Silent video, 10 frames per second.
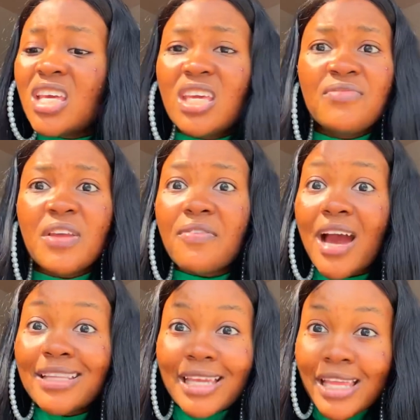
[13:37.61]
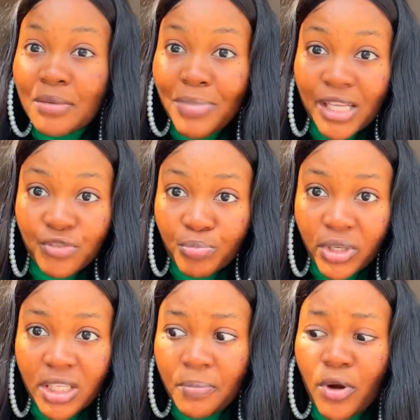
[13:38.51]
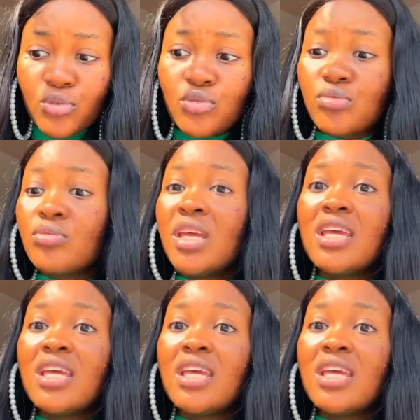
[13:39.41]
if they've had any bad report about you,